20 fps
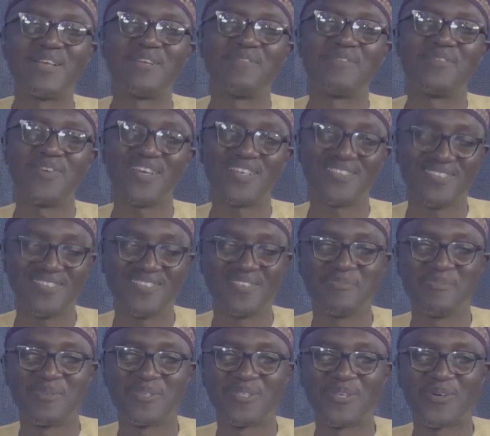Viewers,
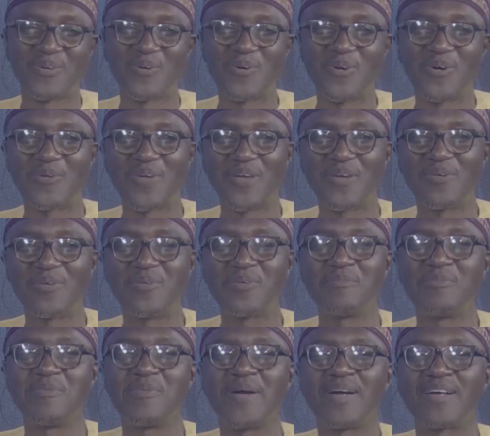please don't go away. We will
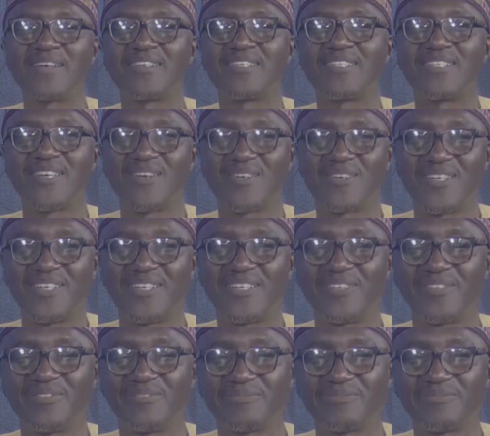be back shortly.